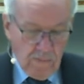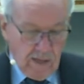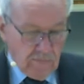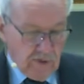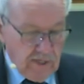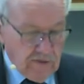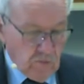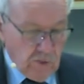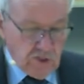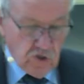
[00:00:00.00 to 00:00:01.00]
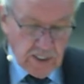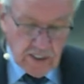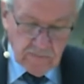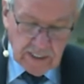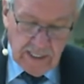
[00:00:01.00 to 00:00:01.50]
my brethren, when you
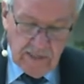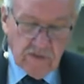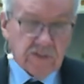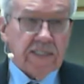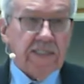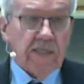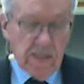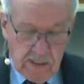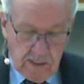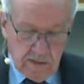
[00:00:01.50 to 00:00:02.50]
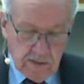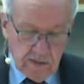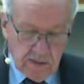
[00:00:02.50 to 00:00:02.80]
come together to eat,